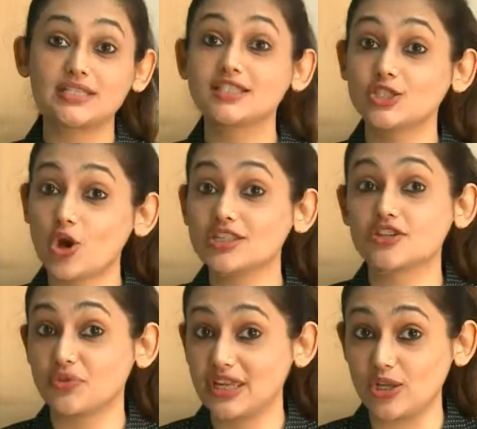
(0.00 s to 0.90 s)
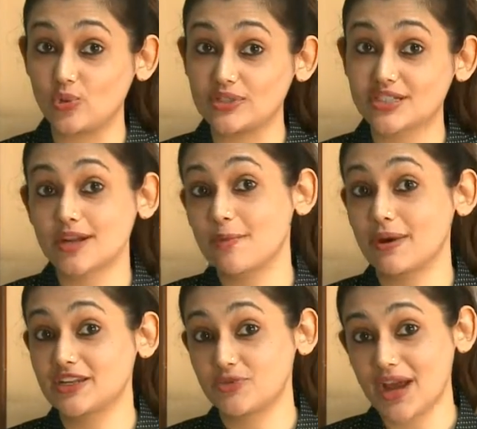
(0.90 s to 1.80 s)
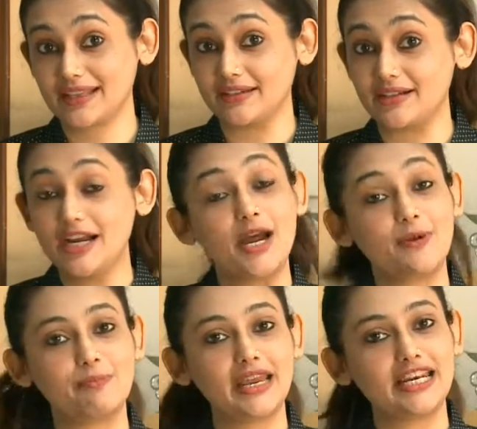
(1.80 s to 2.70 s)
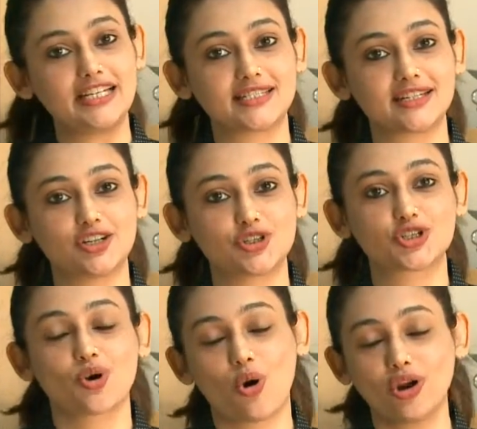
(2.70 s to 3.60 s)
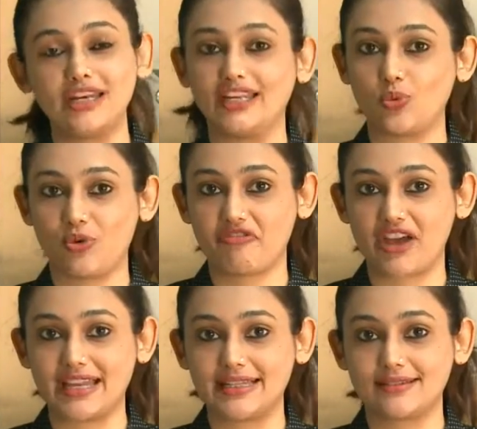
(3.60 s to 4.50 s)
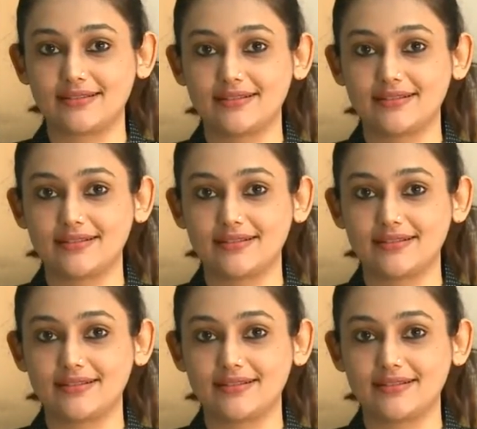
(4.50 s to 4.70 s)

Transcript: is not reused, but rather mainly searched or liquefied.